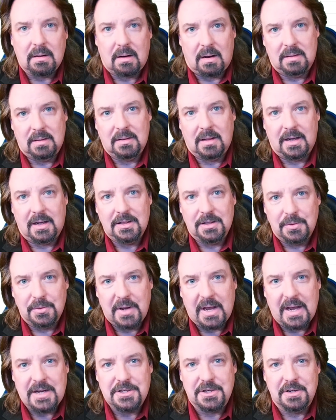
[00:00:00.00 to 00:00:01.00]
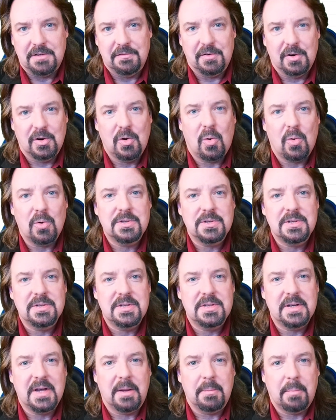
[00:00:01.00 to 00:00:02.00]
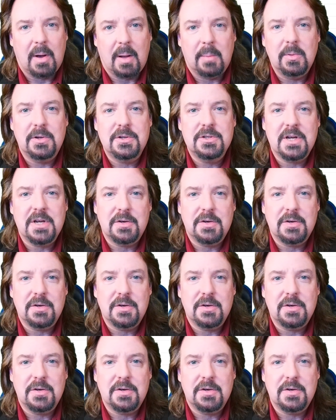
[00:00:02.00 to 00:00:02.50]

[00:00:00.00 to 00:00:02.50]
online location for courses to get published